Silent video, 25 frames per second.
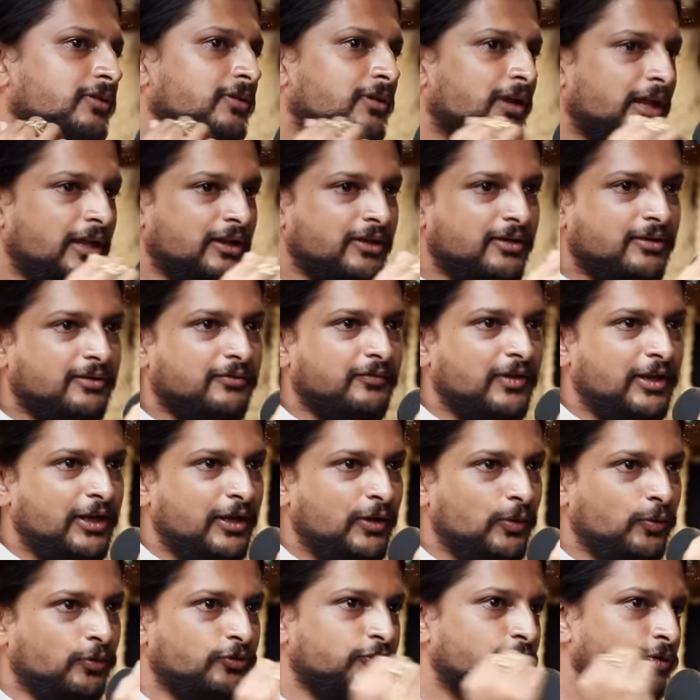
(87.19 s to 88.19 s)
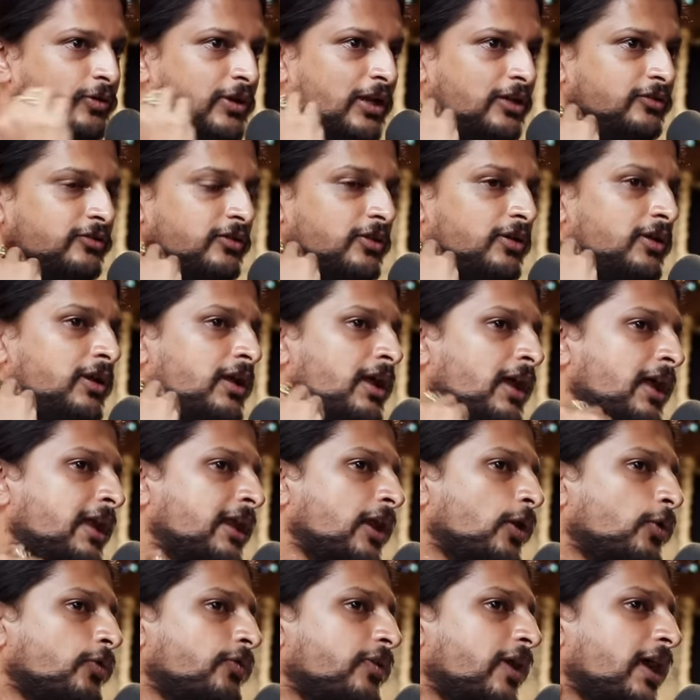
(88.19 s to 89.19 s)
Like very close to your touch here.
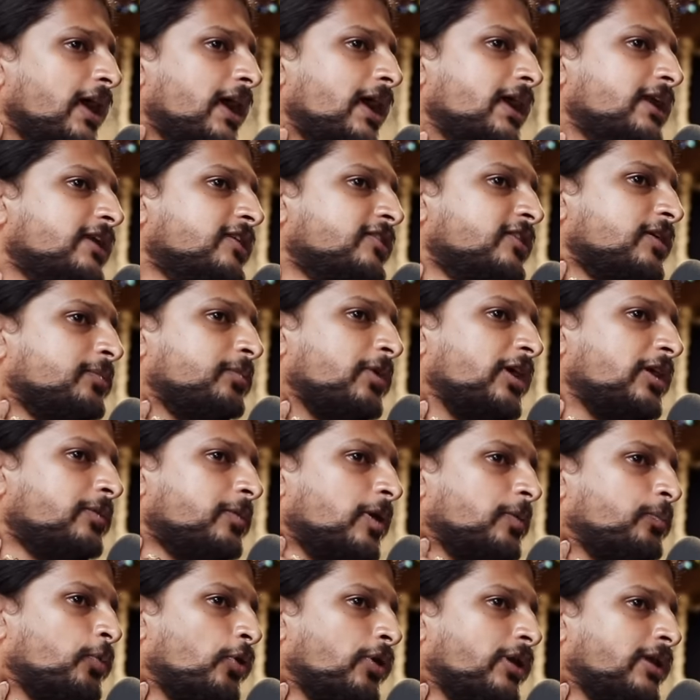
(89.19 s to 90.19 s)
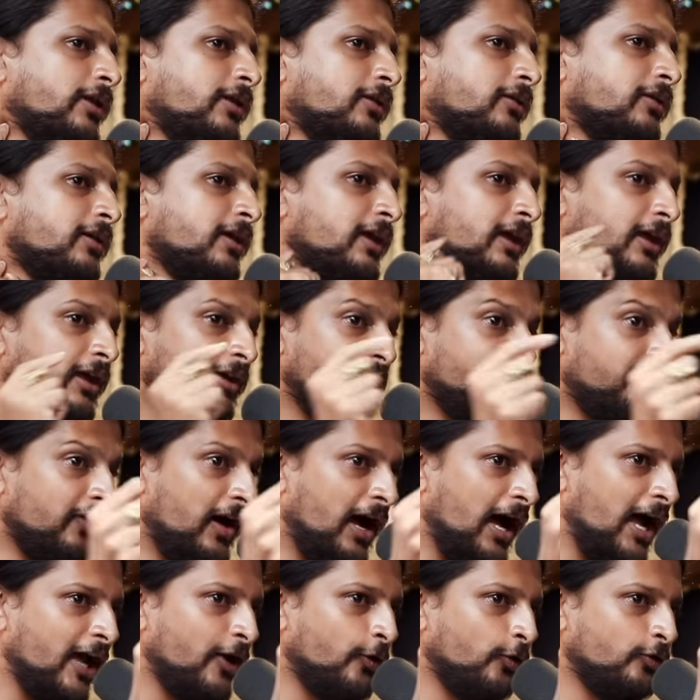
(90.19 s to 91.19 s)
Now there is a marma point here. If
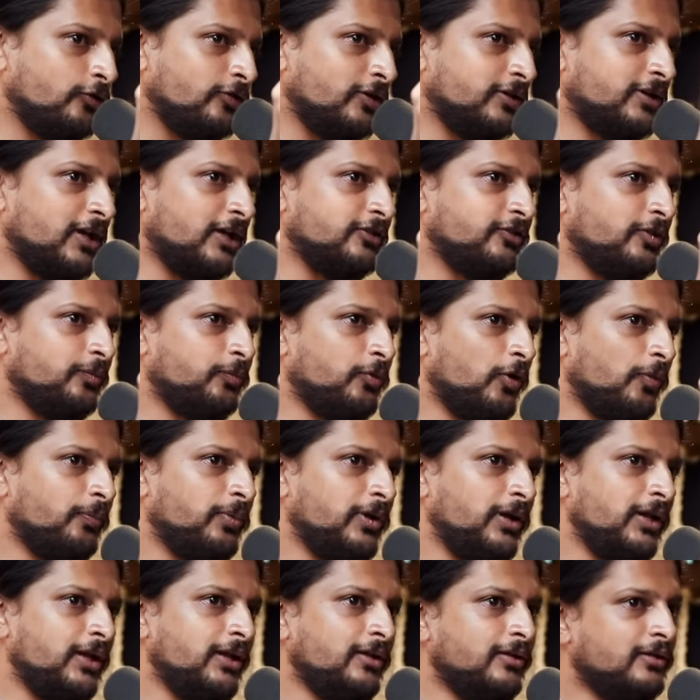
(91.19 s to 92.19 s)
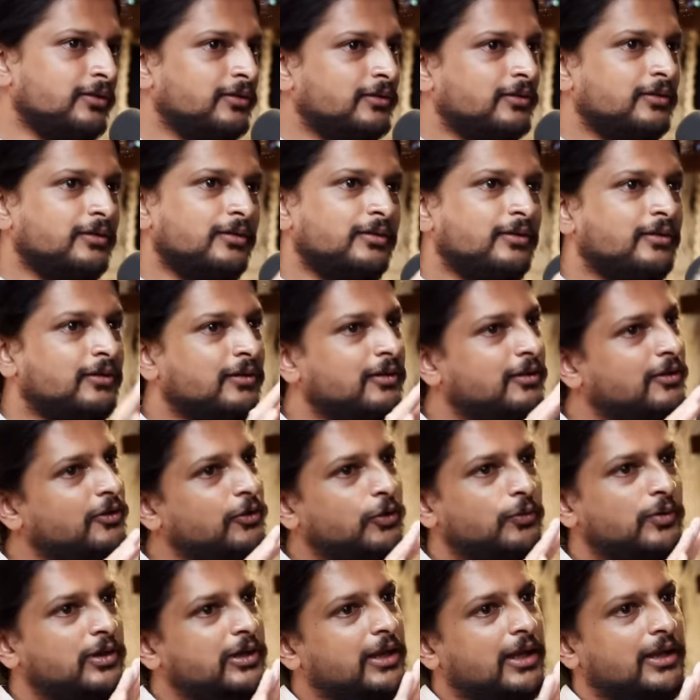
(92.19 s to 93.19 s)
I also touch it properly,
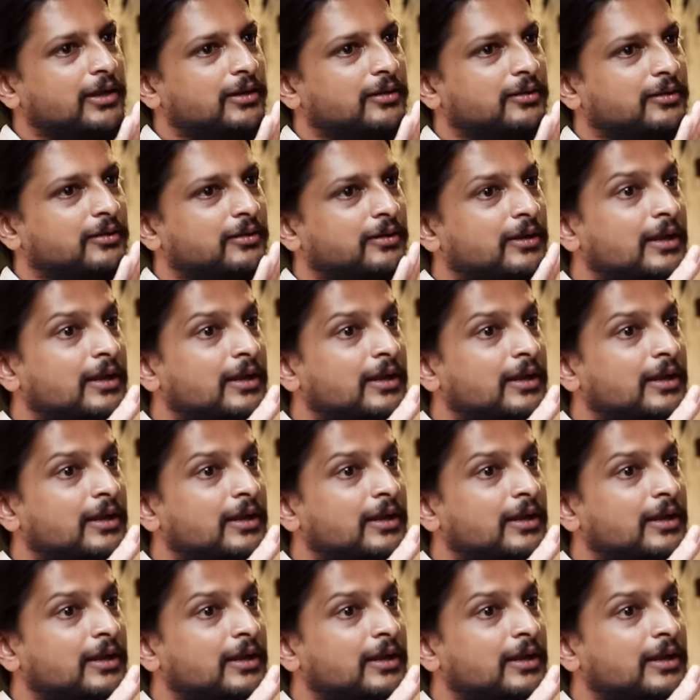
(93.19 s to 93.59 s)
you will die.